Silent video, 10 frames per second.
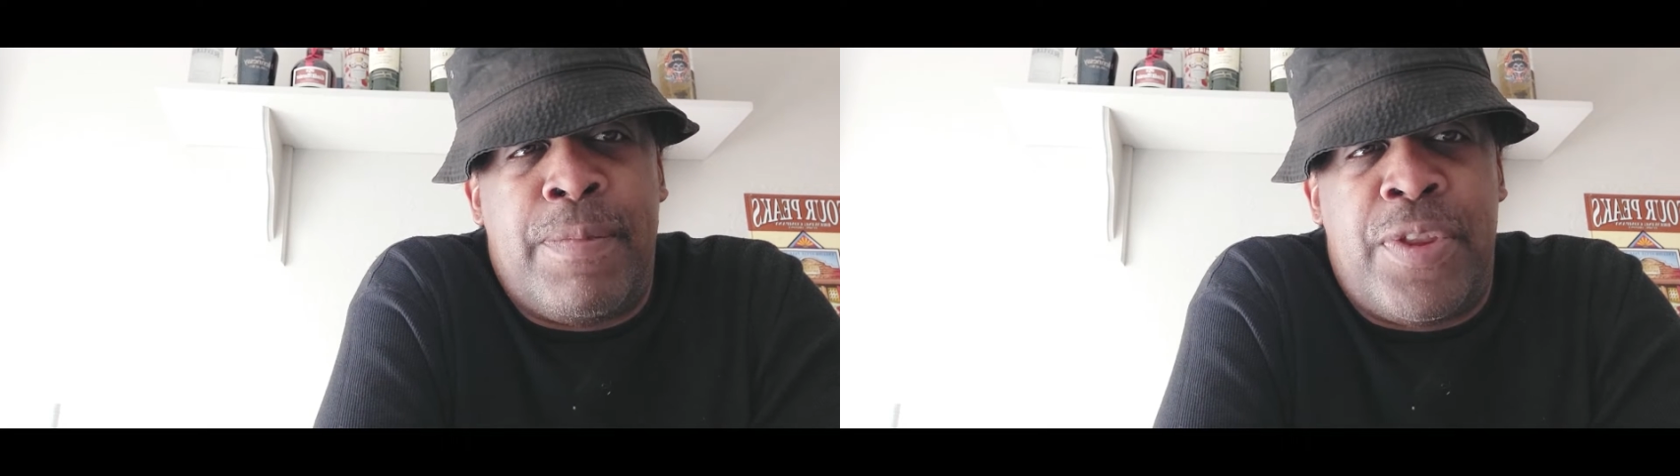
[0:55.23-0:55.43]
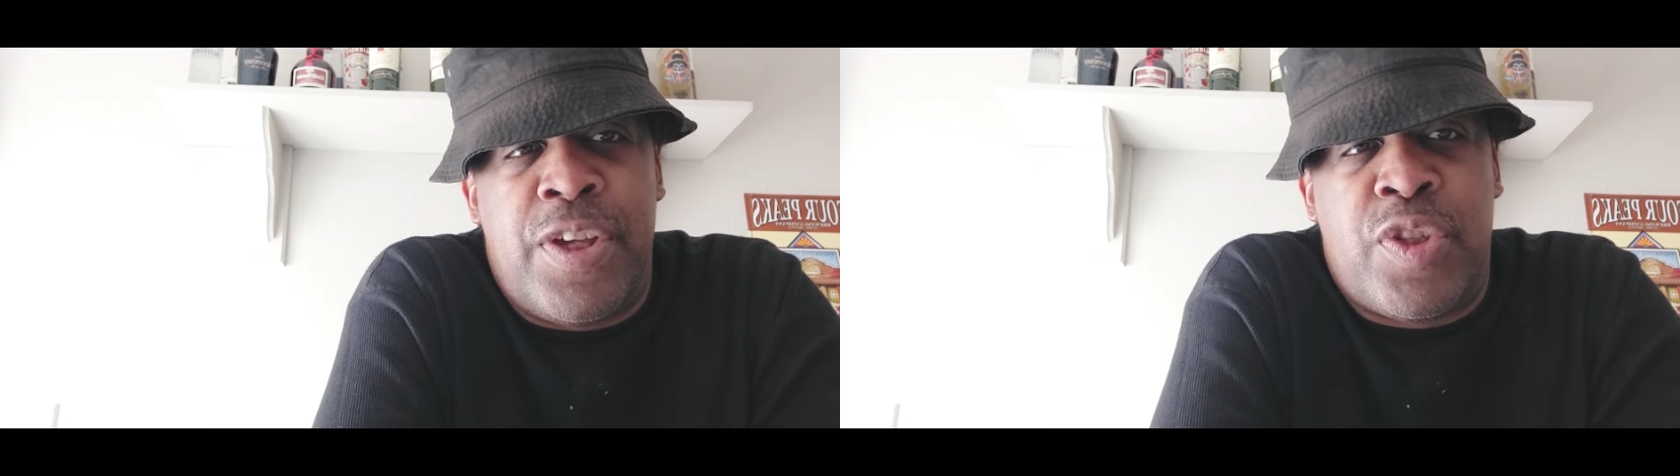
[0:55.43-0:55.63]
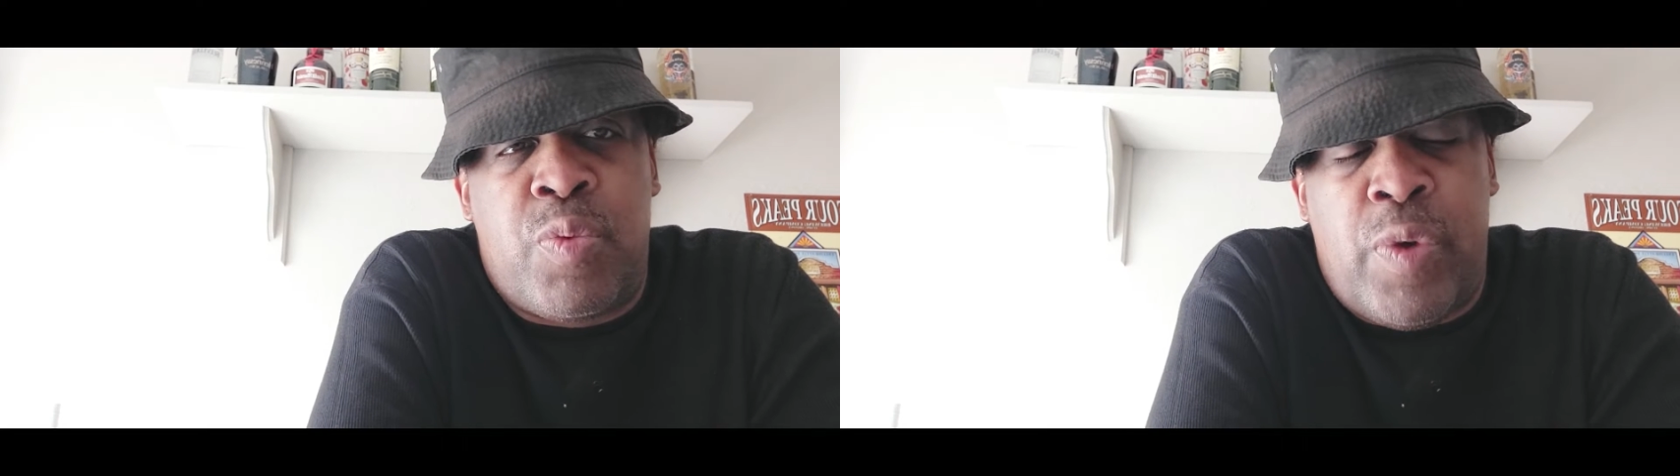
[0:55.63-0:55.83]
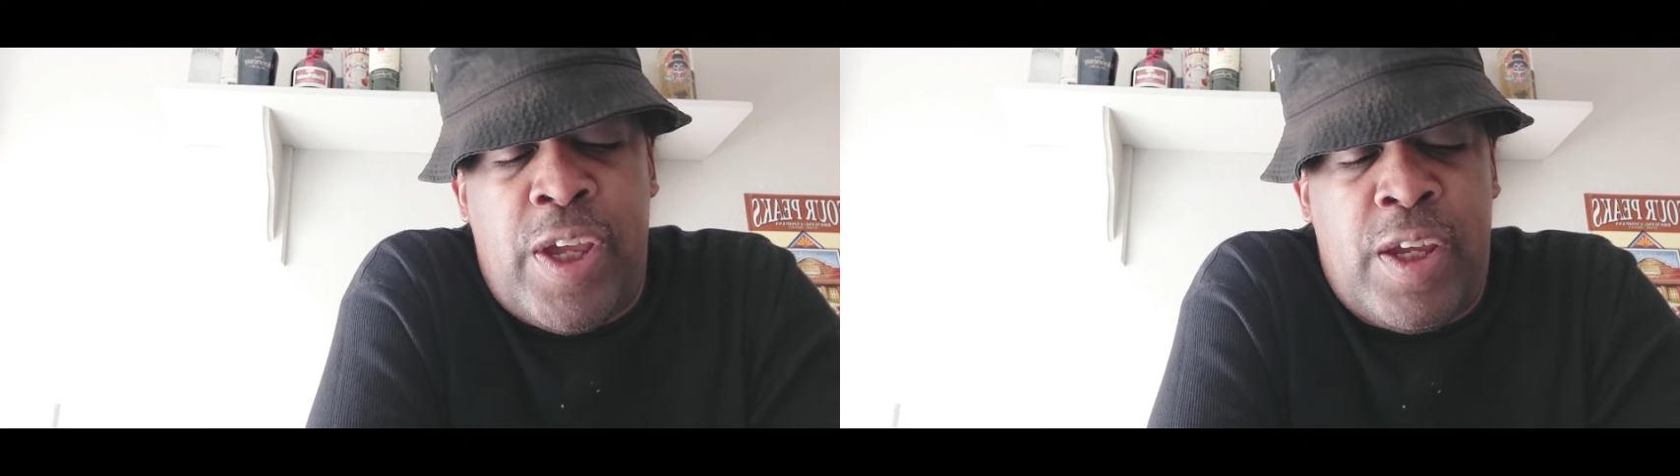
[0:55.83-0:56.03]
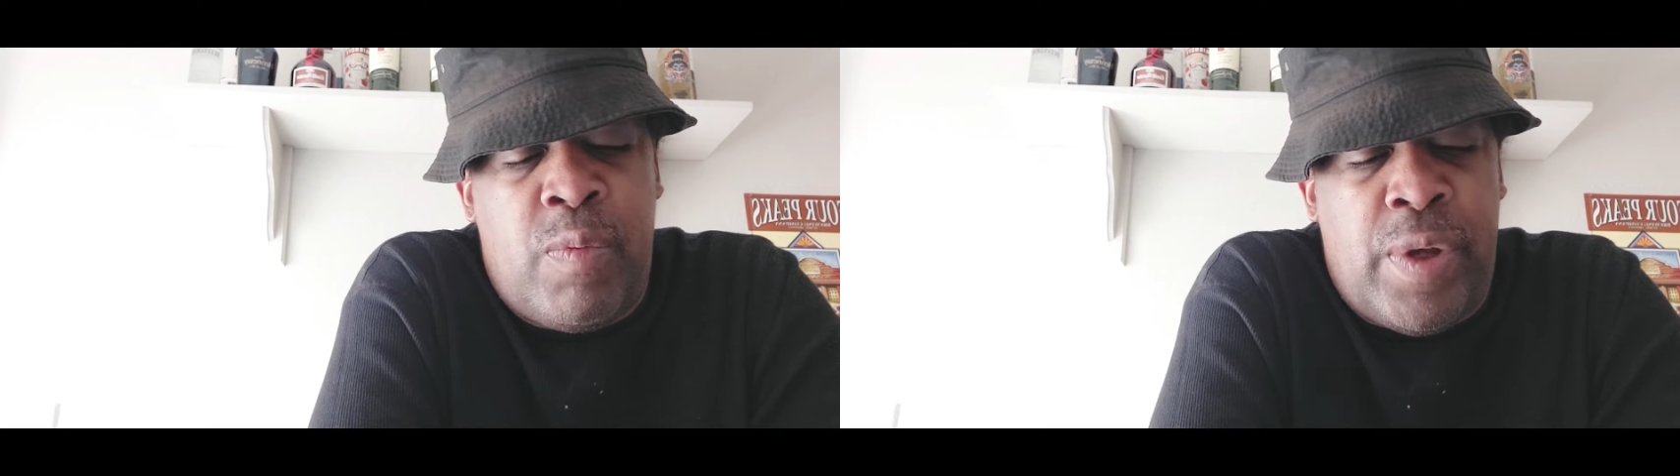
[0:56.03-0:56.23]
this
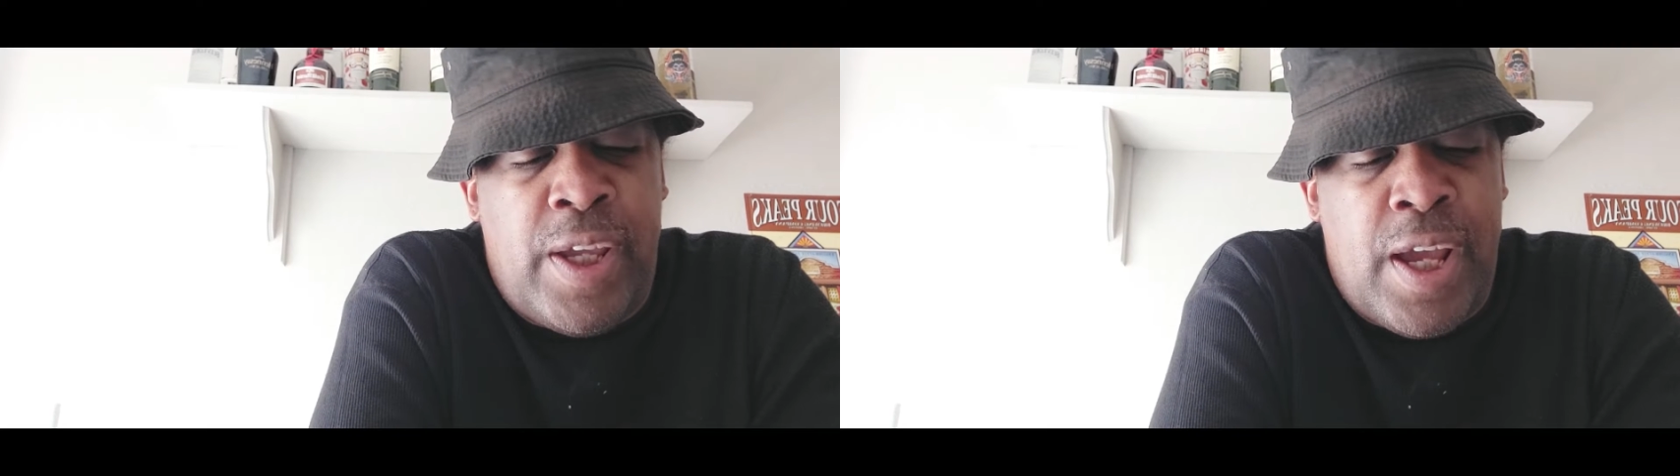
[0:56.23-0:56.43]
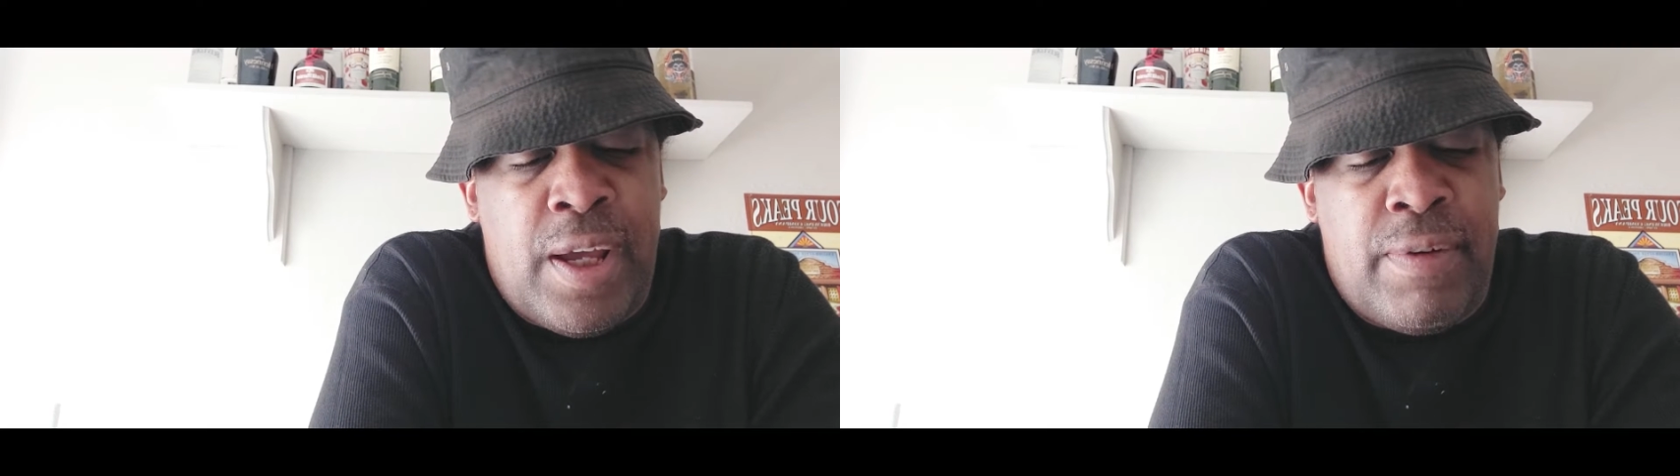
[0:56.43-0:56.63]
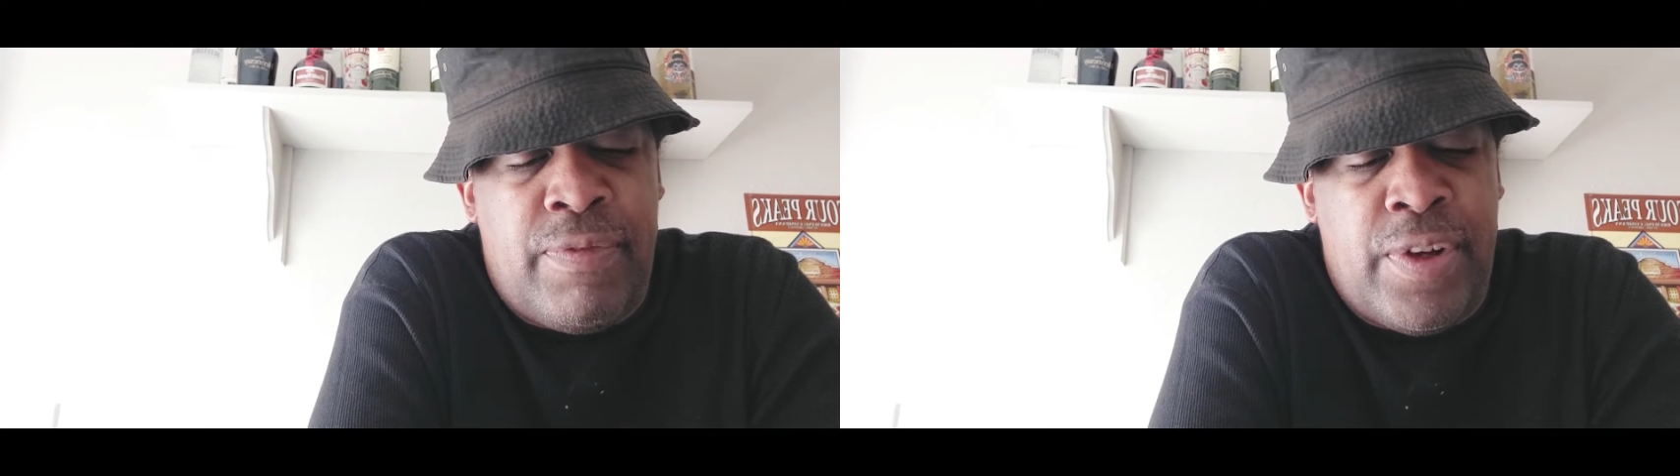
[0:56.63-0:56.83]
week. We have